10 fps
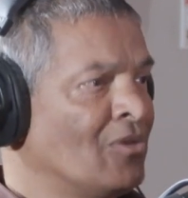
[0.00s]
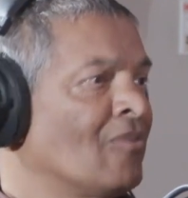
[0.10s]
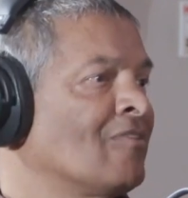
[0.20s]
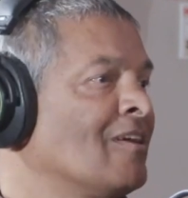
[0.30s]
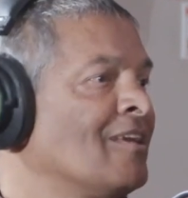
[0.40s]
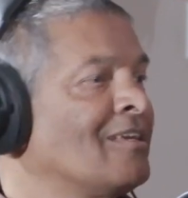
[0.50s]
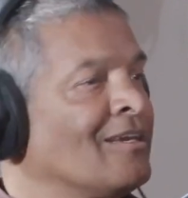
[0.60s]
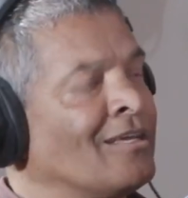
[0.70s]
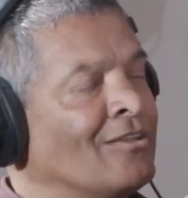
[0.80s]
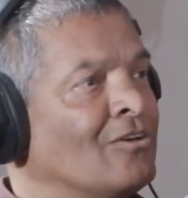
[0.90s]
beyond the
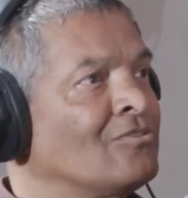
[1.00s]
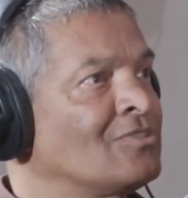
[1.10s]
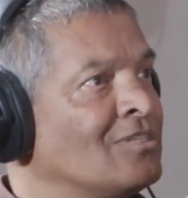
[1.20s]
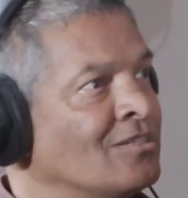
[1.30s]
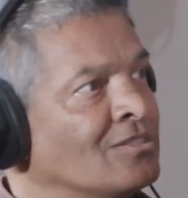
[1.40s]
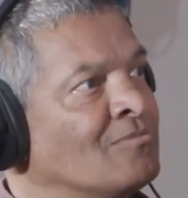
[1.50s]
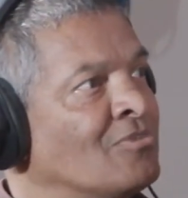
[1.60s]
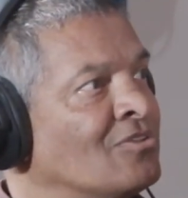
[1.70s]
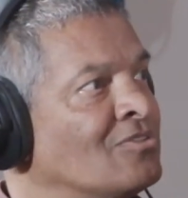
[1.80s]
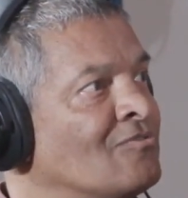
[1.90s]
AK and those things. The
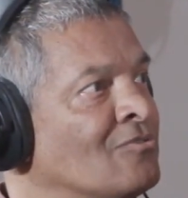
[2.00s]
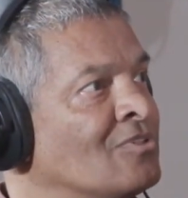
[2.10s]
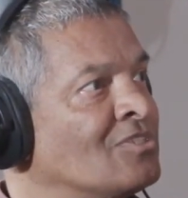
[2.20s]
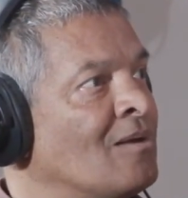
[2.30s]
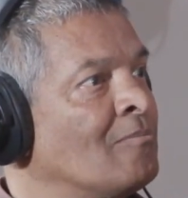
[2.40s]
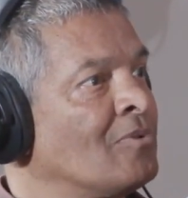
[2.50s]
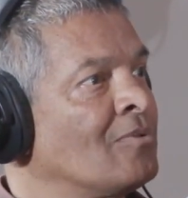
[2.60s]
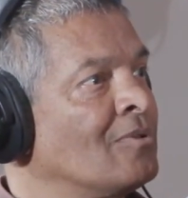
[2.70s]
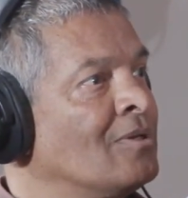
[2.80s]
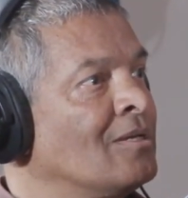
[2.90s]
Brits, for
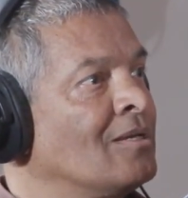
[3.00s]
example,